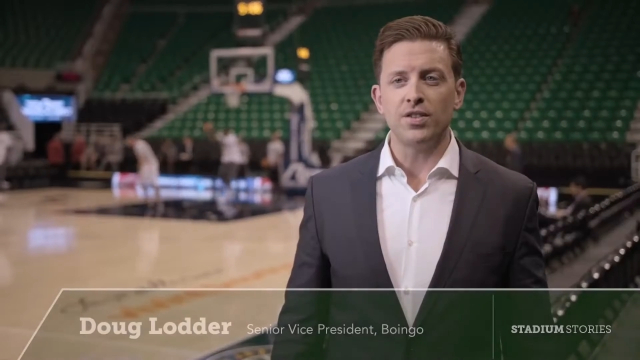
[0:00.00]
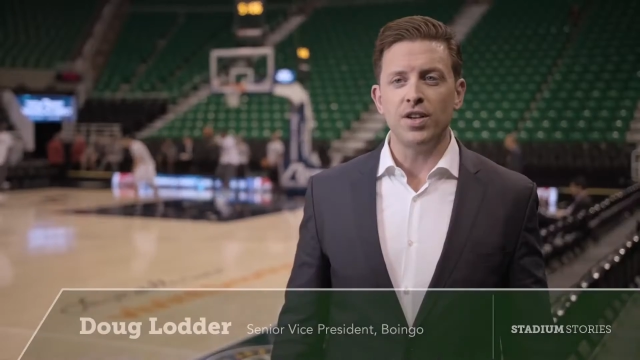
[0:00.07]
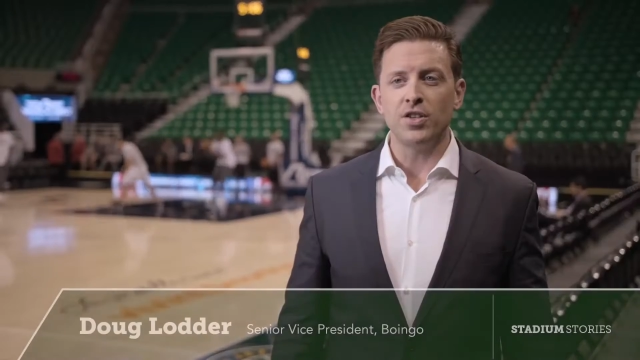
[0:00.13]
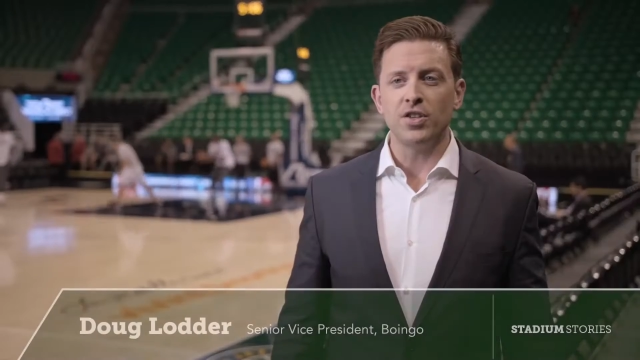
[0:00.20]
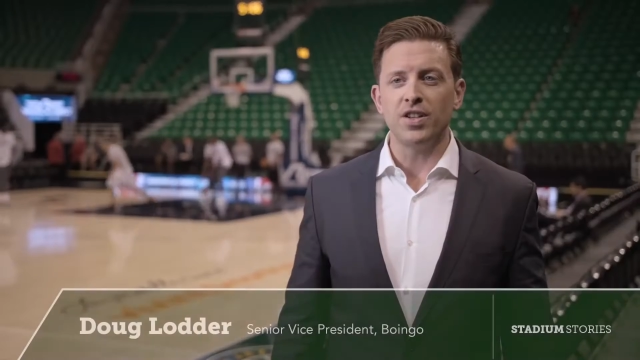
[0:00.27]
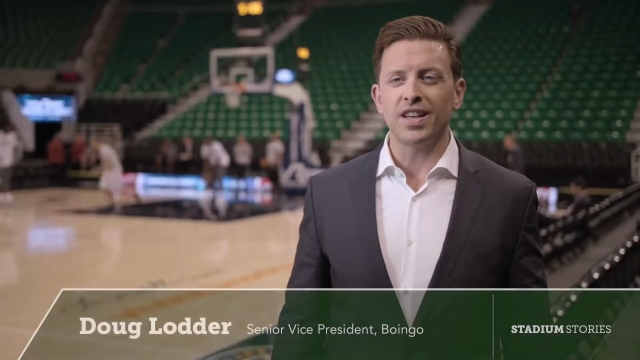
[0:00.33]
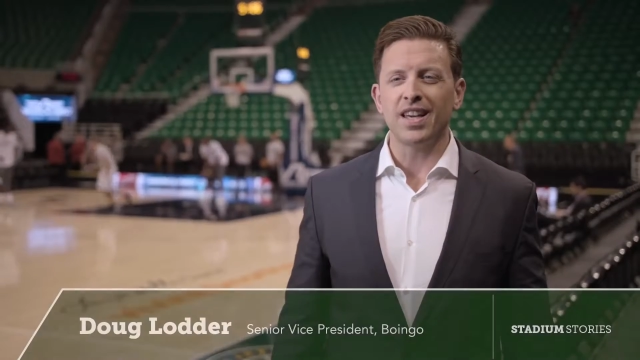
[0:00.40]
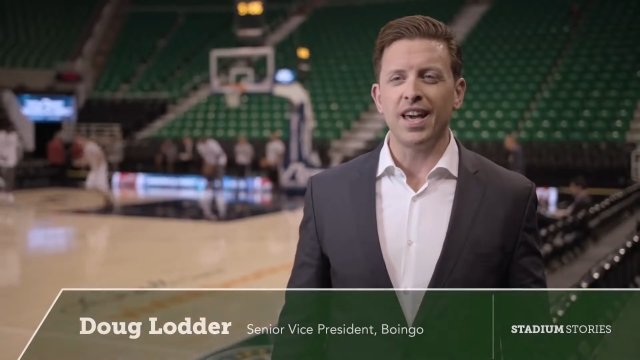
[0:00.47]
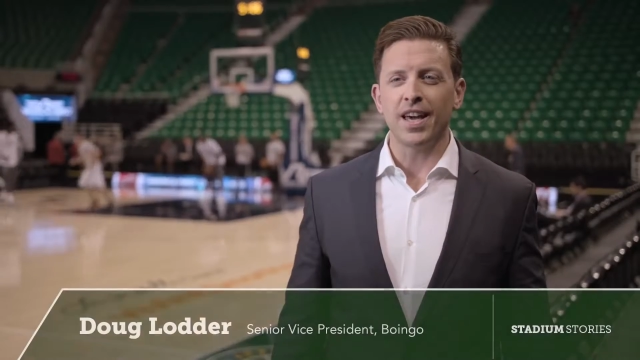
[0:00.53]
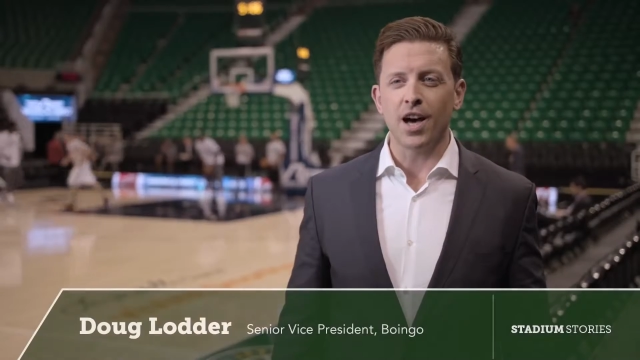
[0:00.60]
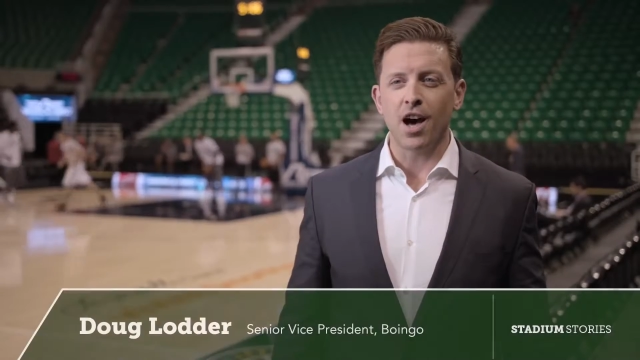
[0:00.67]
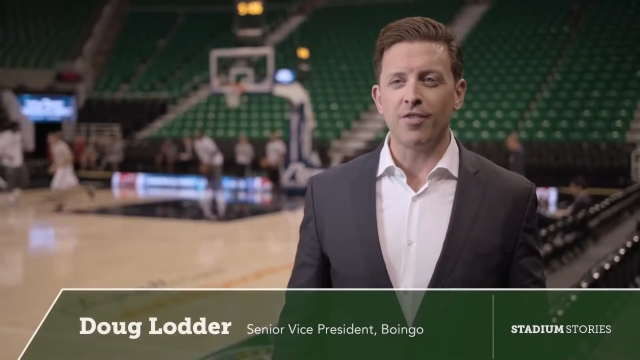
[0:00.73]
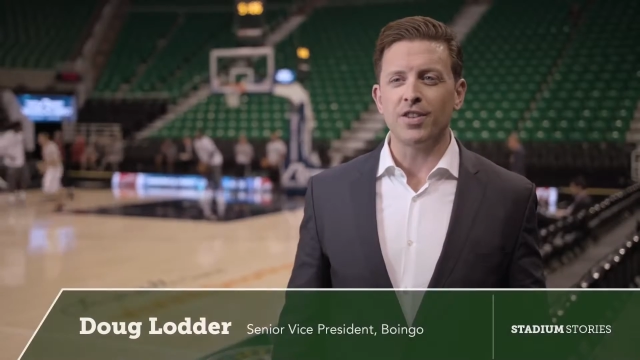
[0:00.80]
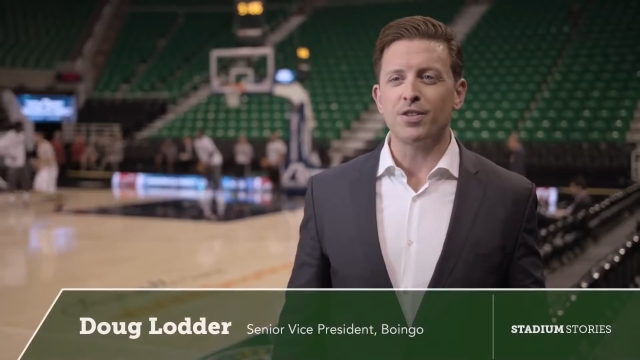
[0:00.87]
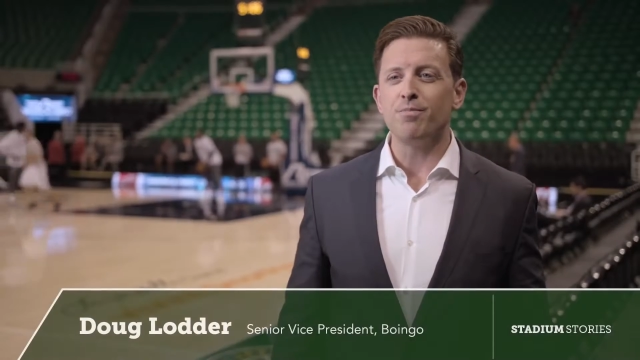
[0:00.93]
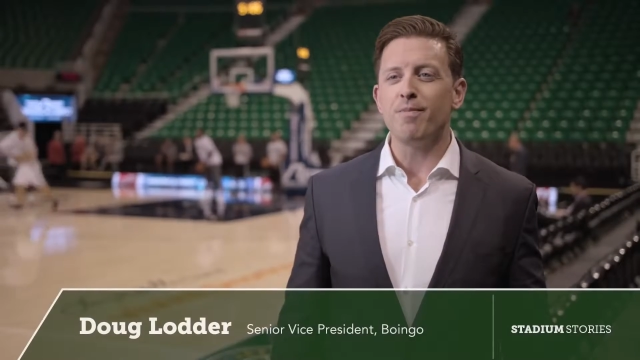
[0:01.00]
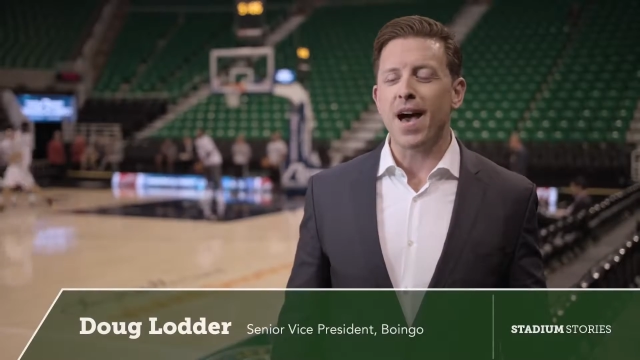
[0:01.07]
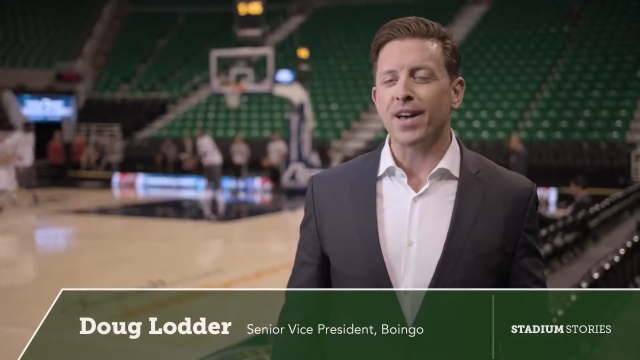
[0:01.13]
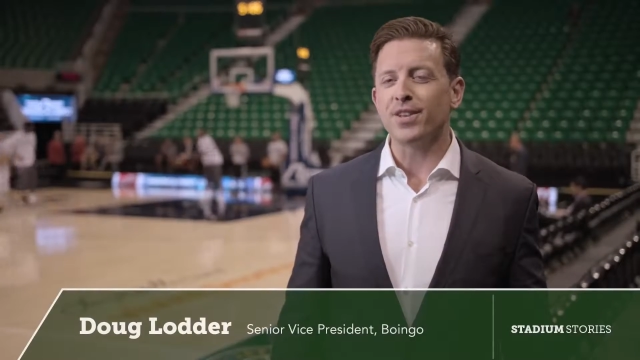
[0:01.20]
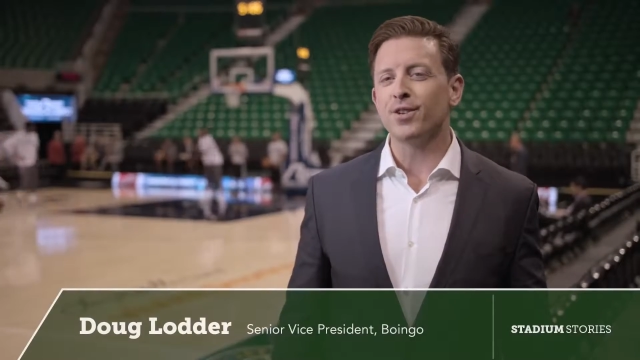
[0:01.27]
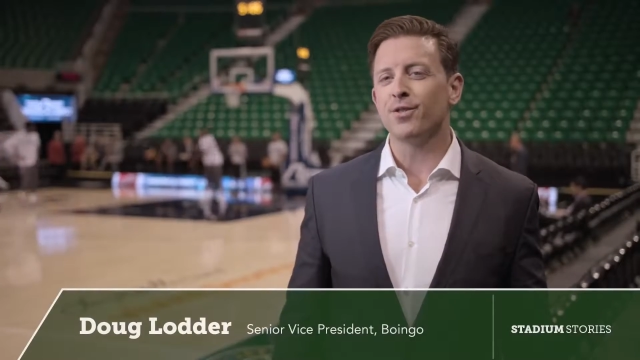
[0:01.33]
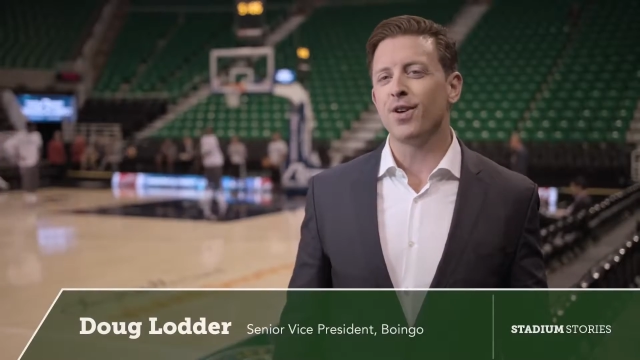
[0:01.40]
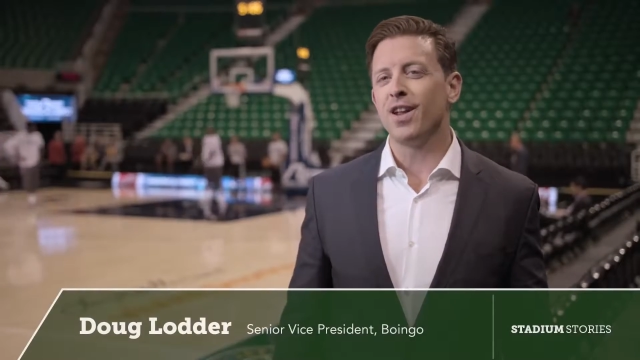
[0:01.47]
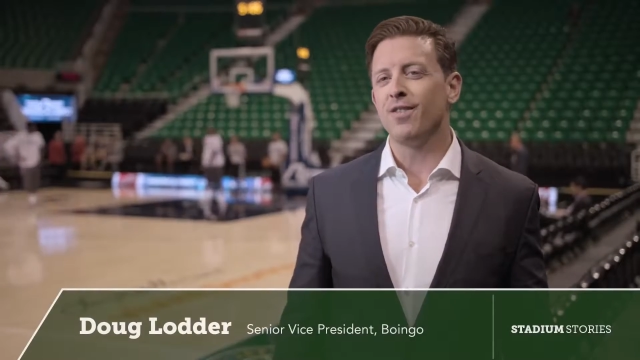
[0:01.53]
decision to kick off its massive